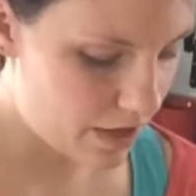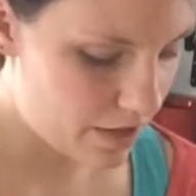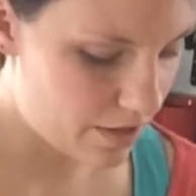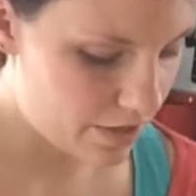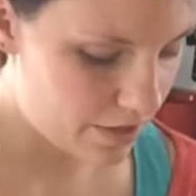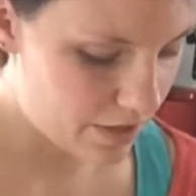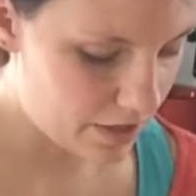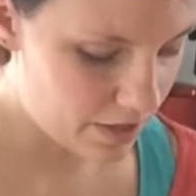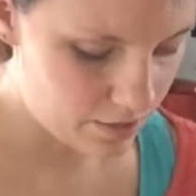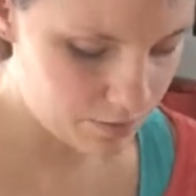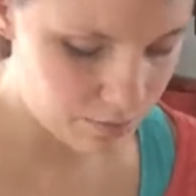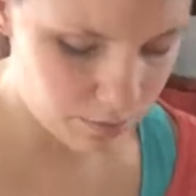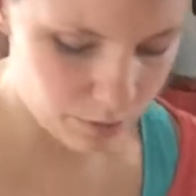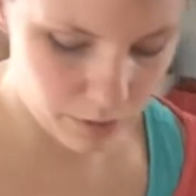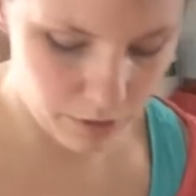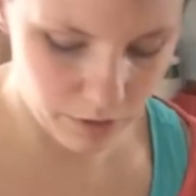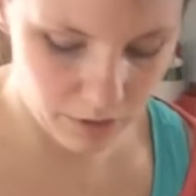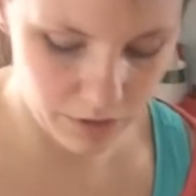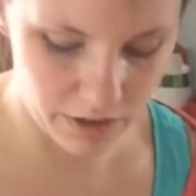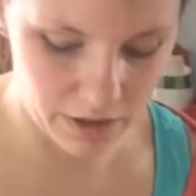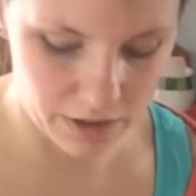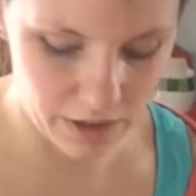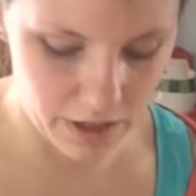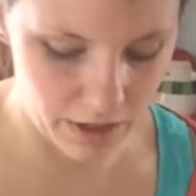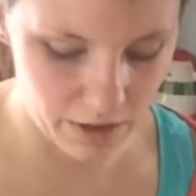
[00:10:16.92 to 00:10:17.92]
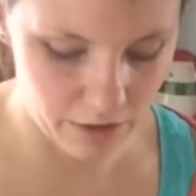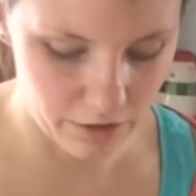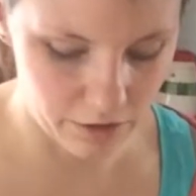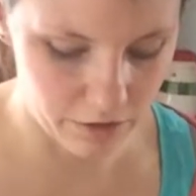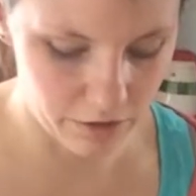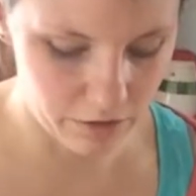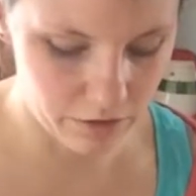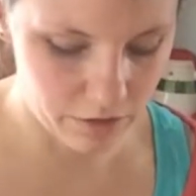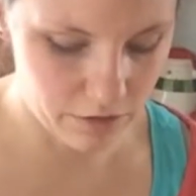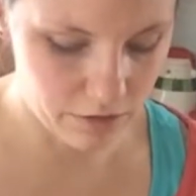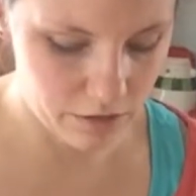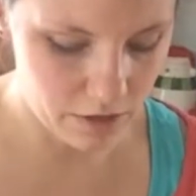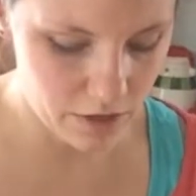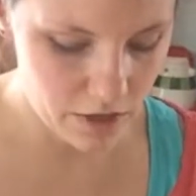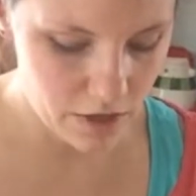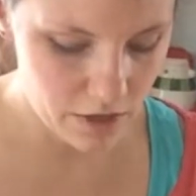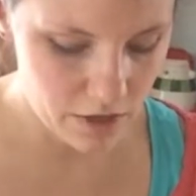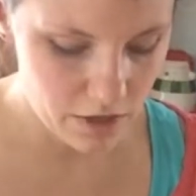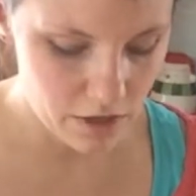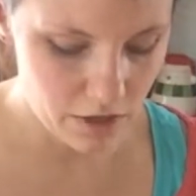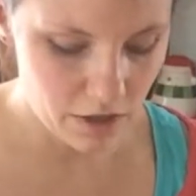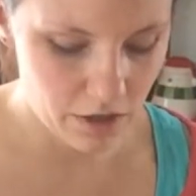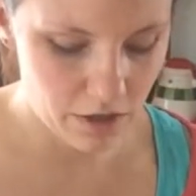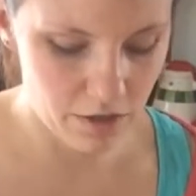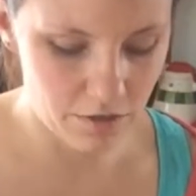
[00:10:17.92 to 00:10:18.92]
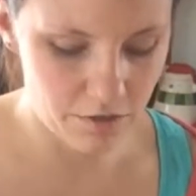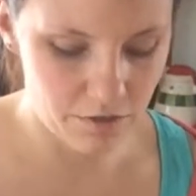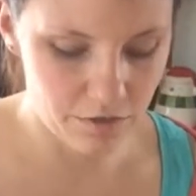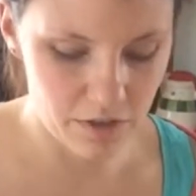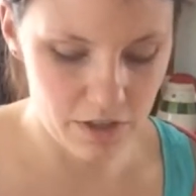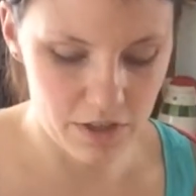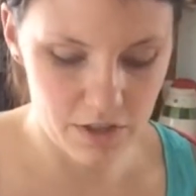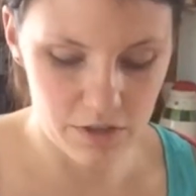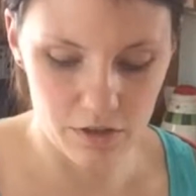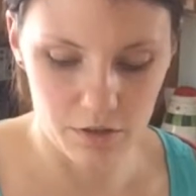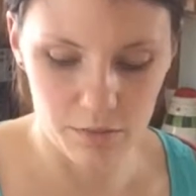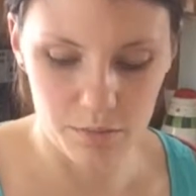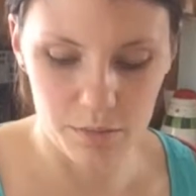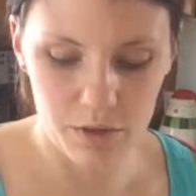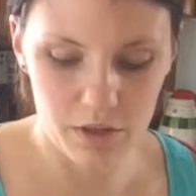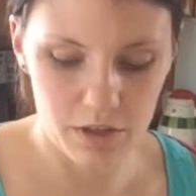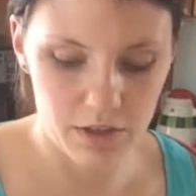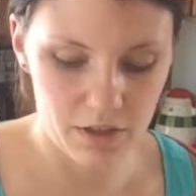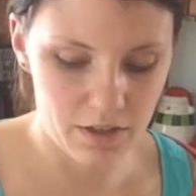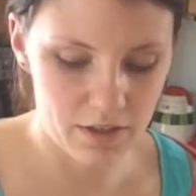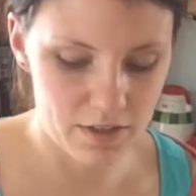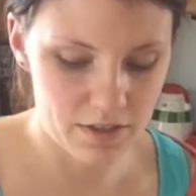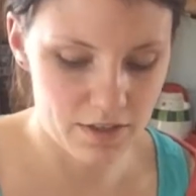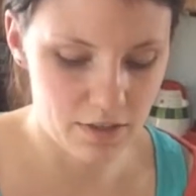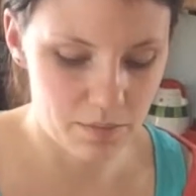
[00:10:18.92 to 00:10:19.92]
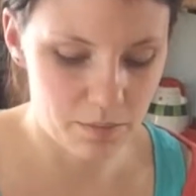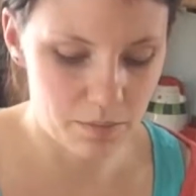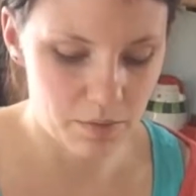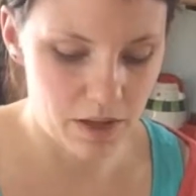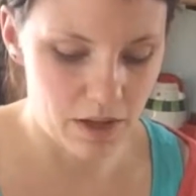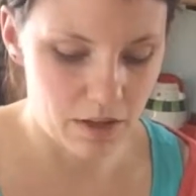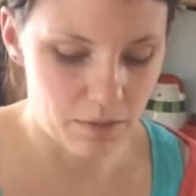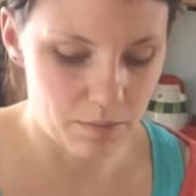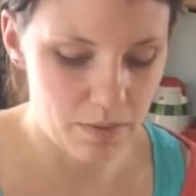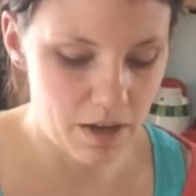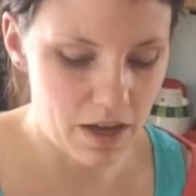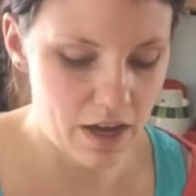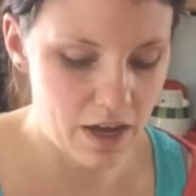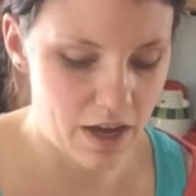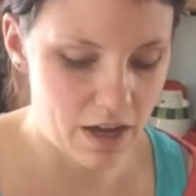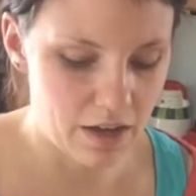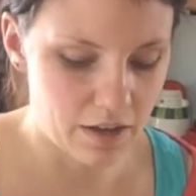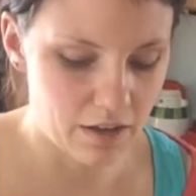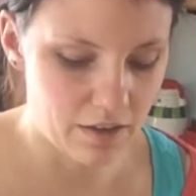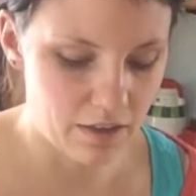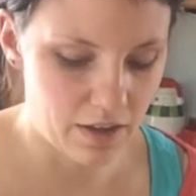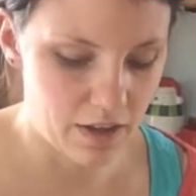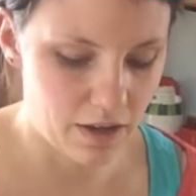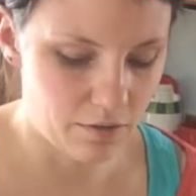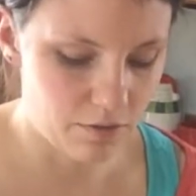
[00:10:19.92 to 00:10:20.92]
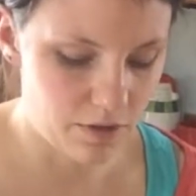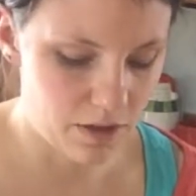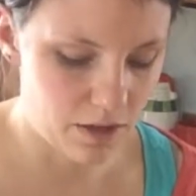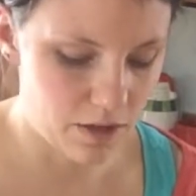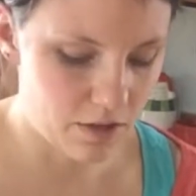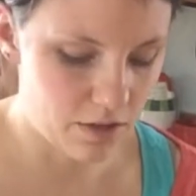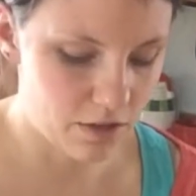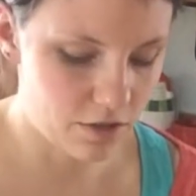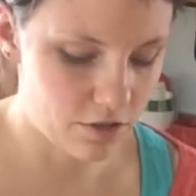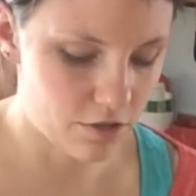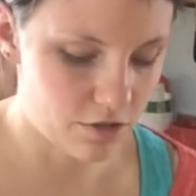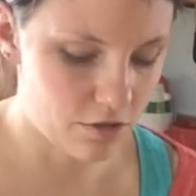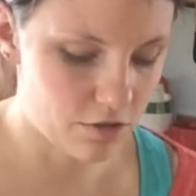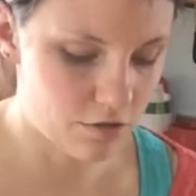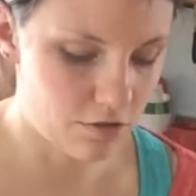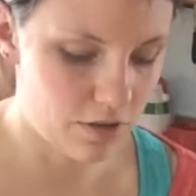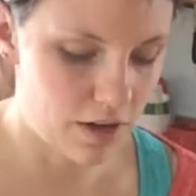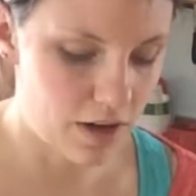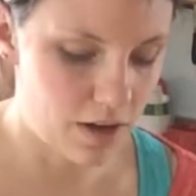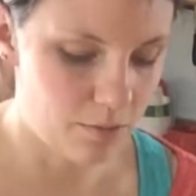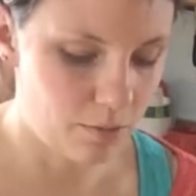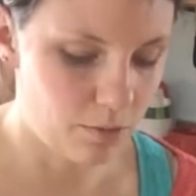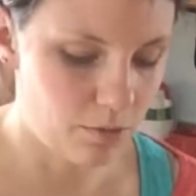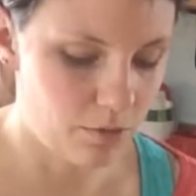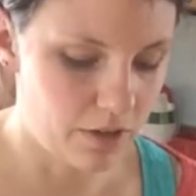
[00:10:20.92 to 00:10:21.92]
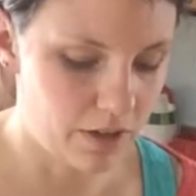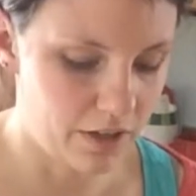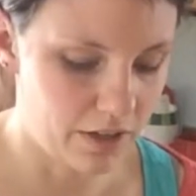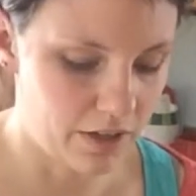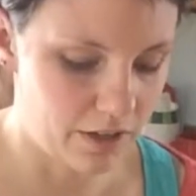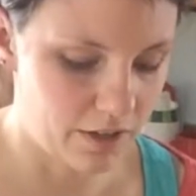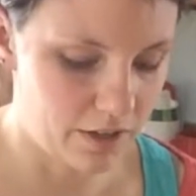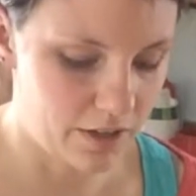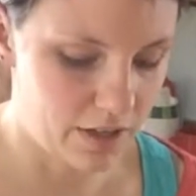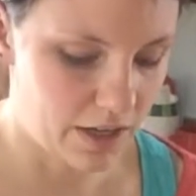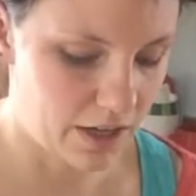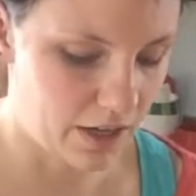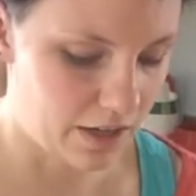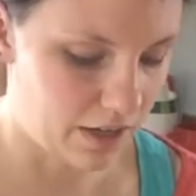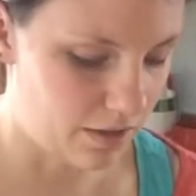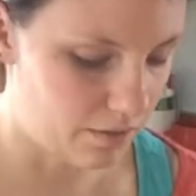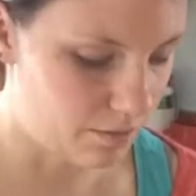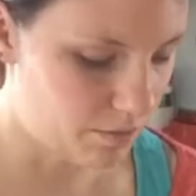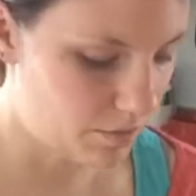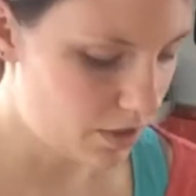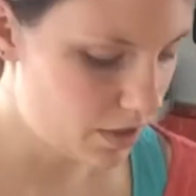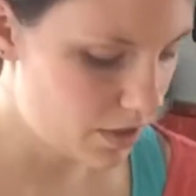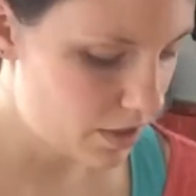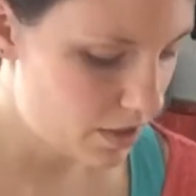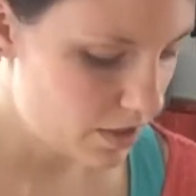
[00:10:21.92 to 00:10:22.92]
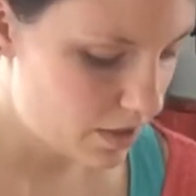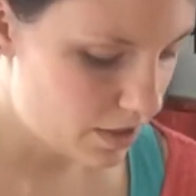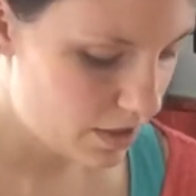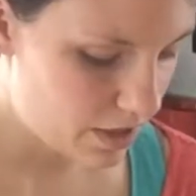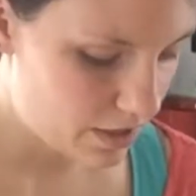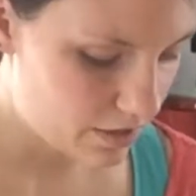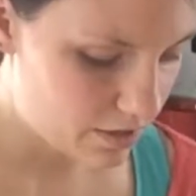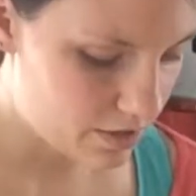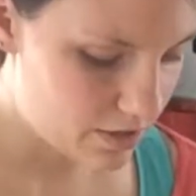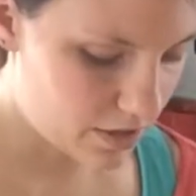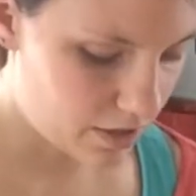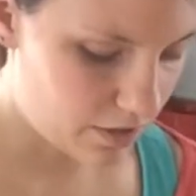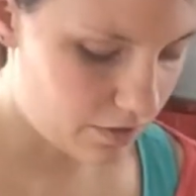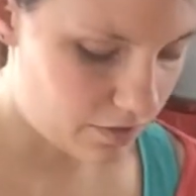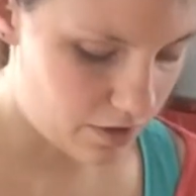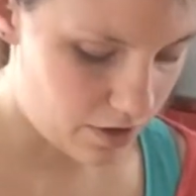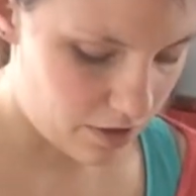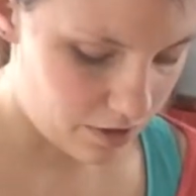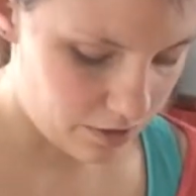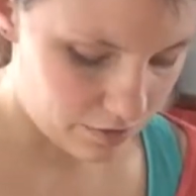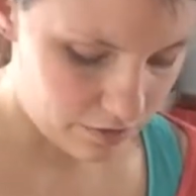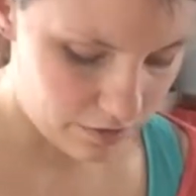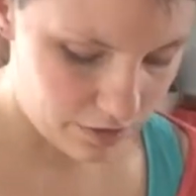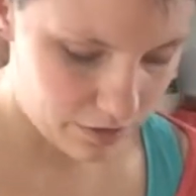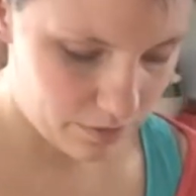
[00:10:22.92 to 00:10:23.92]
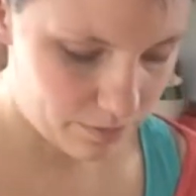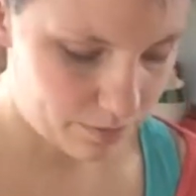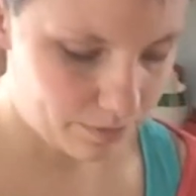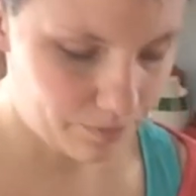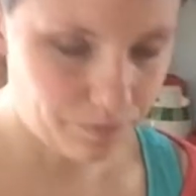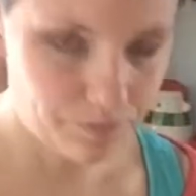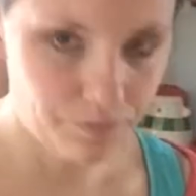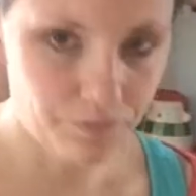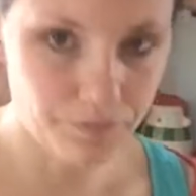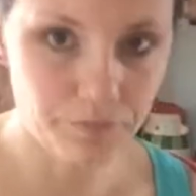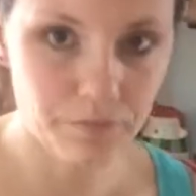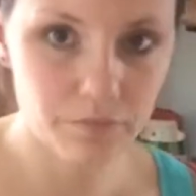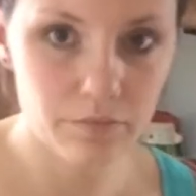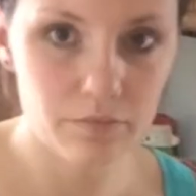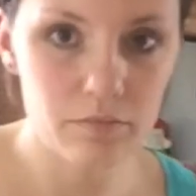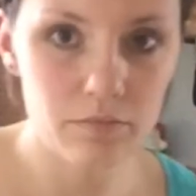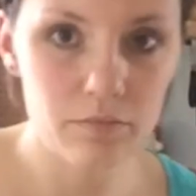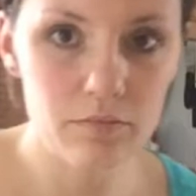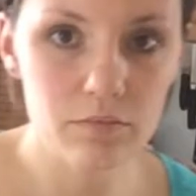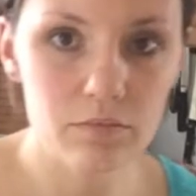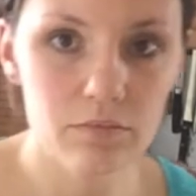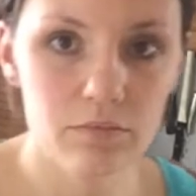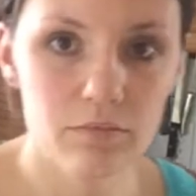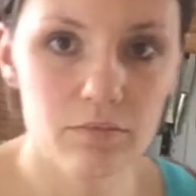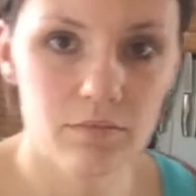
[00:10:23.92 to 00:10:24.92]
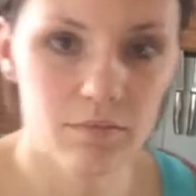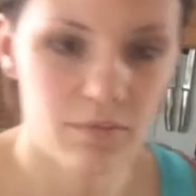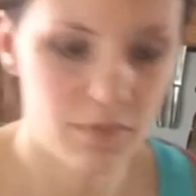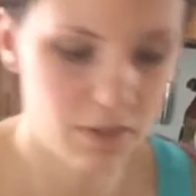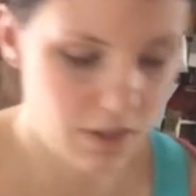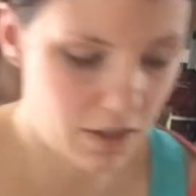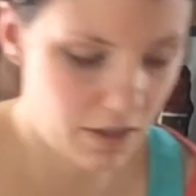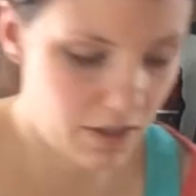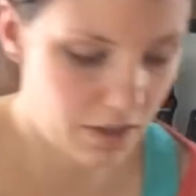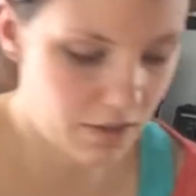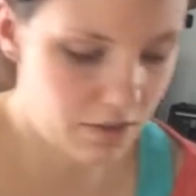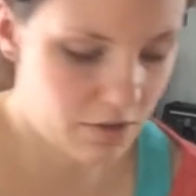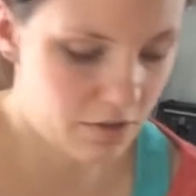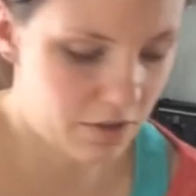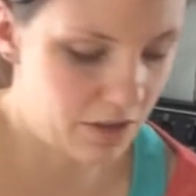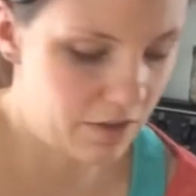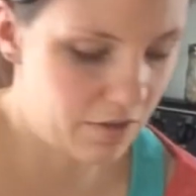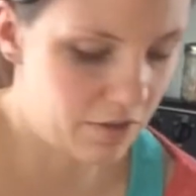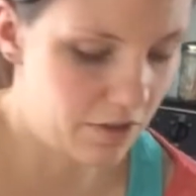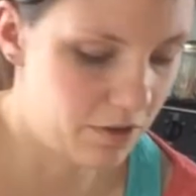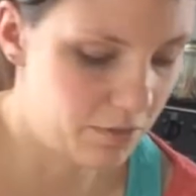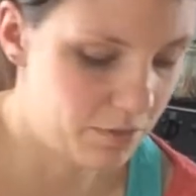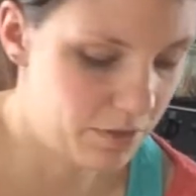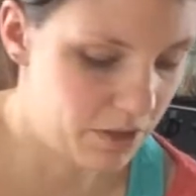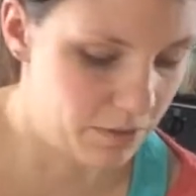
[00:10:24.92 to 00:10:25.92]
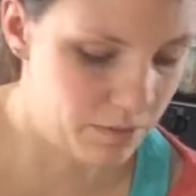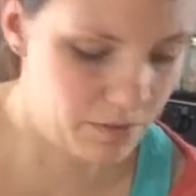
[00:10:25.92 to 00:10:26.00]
and then pull it out of the freezer and put it in a Ziploc bag, and that way you can just grab one at a time instead of all of them. Okay, so I have all